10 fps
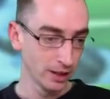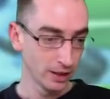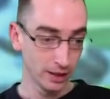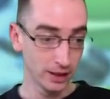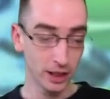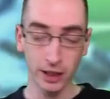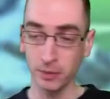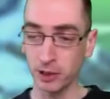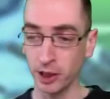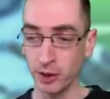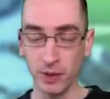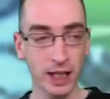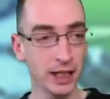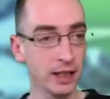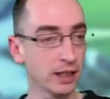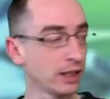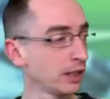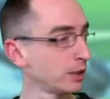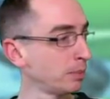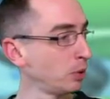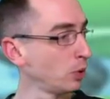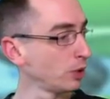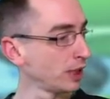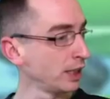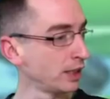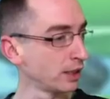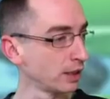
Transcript: Entirely up to you. Any support is